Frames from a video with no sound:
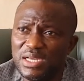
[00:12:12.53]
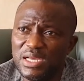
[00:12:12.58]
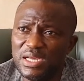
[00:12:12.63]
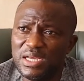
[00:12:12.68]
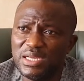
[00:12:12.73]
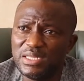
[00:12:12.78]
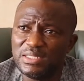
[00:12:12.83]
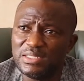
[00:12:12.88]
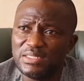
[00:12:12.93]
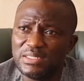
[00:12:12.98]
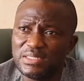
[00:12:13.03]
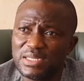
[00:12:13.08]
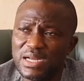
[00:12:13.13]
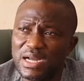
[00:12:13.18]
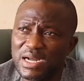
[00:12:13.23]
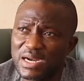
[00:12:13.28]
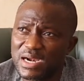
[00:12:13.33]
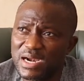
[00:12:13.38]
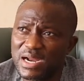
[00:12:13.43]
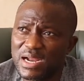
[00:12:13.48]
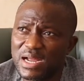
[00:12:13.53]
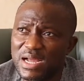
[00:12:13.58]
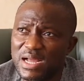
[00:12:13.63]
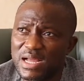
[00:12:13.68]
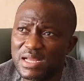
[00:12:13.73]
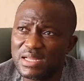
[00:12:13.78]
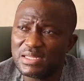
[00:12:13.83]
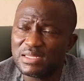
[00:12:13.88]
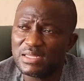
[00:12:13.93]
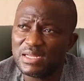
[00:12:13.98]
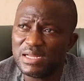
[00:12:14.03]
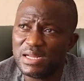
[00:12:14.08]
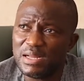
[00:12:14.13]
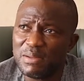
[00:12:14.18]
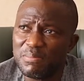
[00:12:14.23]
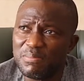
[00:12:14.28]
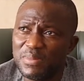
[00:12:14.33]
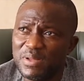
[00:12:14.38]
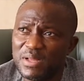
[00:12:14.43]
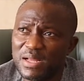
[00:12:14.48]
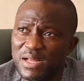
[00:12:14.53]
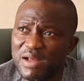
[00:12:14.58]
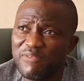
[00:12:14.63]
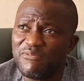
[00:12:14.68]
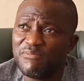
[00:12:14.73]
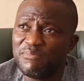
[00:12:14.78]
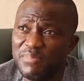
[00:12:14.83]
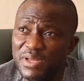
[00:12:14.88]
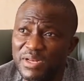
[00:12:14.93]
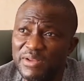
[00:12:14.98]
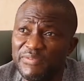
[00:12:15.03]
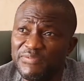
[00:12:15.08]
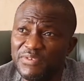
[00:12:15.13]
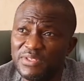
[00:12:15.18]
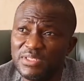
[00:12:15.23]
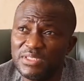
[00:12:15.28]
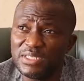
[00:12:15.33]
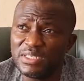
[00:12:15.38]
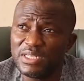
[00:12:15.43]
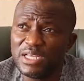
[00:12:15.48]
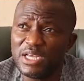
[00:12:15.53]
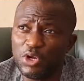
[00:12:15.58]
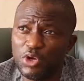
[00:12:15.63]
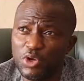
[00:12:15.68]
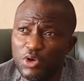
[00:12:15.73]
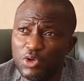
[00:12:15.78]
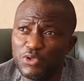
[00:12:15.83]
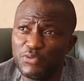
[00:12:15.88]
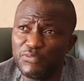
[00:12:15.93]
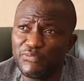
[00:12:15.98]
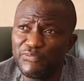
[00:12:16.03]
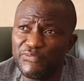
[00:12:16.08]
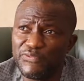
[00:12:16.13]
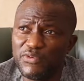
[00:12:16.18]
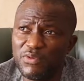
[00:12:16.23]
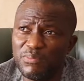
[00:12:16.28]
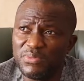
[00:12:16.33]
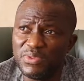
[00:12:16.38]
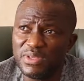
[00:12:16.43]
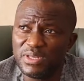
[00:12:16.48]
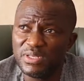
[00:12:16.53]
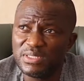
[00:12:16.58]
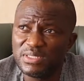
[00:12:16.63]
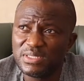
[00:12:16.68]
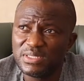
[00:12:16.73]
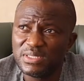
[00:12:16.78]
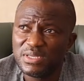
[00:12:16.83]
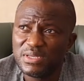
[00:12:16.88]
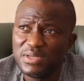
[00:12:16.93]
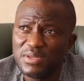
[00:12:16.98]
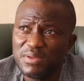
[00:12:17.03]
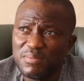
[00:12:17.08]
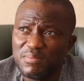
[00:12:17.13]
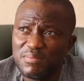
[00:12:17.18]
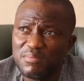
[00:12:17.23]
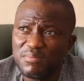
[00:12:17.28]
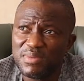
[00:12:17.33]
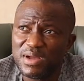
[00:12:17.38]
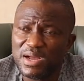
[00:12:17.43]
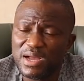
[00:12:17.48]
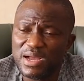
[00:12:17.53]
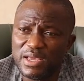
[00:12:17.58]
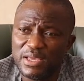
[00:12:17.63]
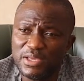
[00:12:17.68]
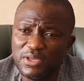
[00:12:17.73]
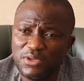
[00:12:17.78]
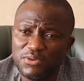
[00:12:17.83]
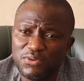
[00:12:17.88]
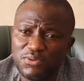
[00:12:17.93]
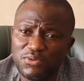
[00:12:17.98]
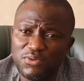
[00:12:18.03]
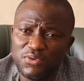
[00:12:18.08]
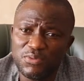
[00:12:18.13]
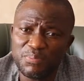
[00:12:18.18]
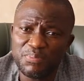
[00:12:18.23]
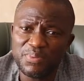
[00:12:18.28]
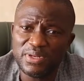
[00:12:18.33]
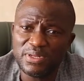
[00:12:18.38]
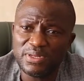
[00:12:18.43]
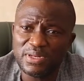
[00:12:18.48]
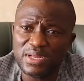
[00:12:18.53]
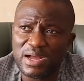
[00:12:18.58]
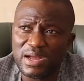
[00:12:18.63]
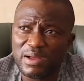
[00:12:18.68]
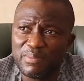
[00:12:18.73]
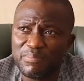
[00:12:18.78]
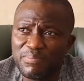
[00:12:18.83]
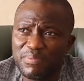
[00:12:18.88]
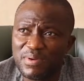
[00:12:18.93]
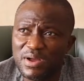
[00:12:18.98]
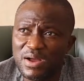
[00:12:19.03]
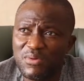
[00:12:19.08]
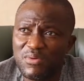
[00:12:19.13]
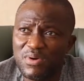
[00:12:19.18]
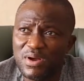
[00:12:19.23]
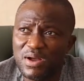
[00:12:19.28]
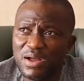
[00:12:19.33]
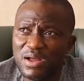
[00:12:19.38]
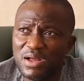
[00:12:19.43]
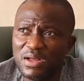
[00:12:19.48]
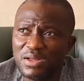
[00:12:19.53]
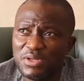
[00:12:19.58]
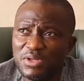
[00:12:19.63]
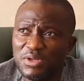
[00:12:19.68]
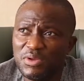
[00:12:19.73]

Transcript: and Accra have benefited a lot from this by opening up our